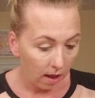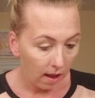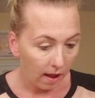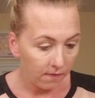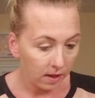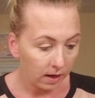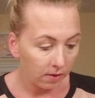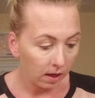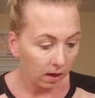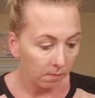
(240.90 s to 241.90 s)
And then I
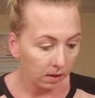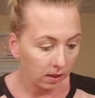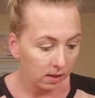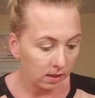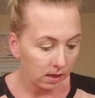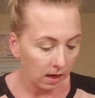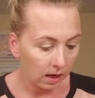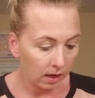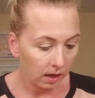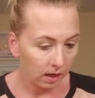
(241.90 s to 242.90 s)
think I'm gonna
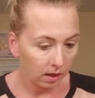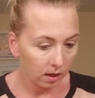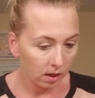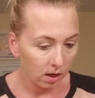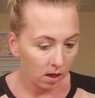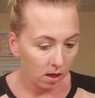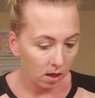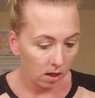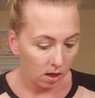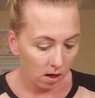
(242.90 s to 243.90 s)
take,
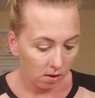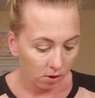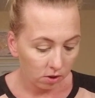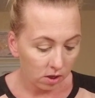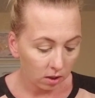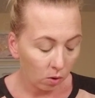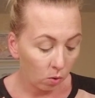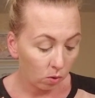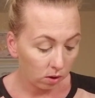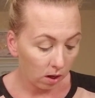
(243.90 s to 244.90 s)
there's not a
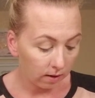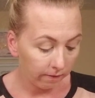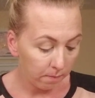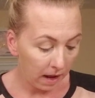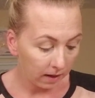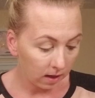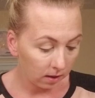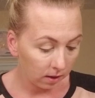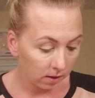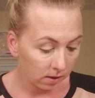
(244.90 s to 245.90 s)
whole lot of matte
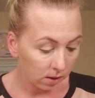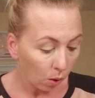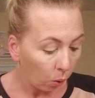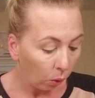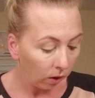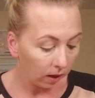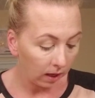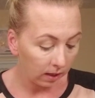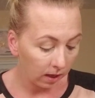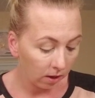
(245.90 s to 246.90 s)
colors
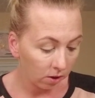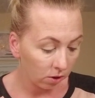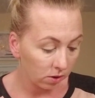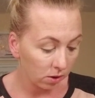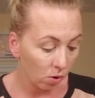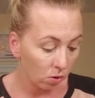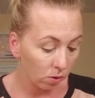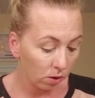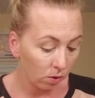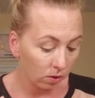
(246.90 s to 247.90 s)
in here. There's Coco
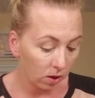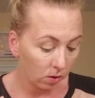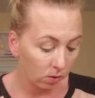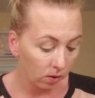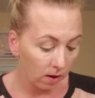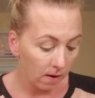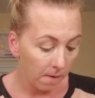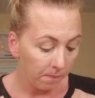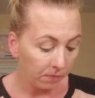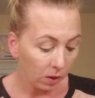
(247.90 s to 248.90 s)
Loco,
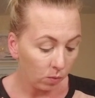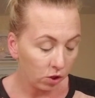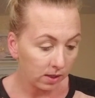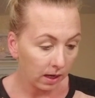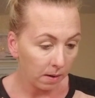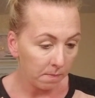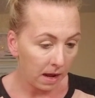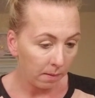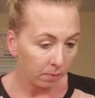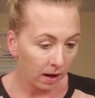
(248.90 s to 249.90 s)
which is like a
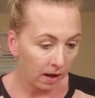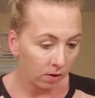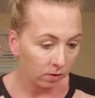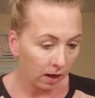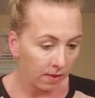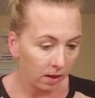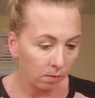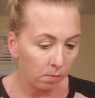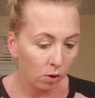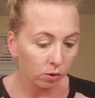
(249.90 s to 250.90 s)
matte brown, and then a
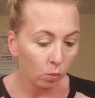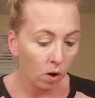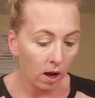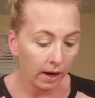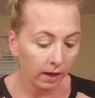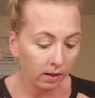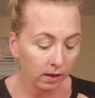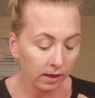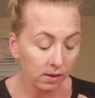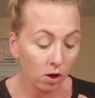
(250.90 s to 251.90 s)
mulled wine.
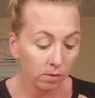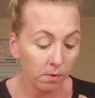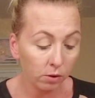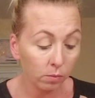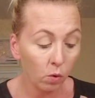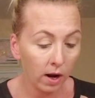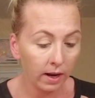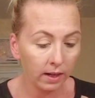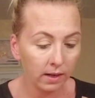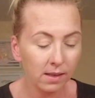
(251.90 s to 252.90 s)
It's called mulled
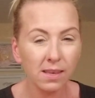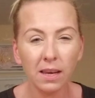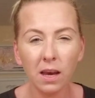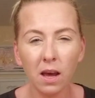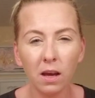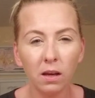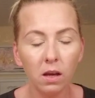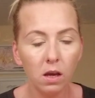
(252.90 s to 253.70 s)
wine, and it's like a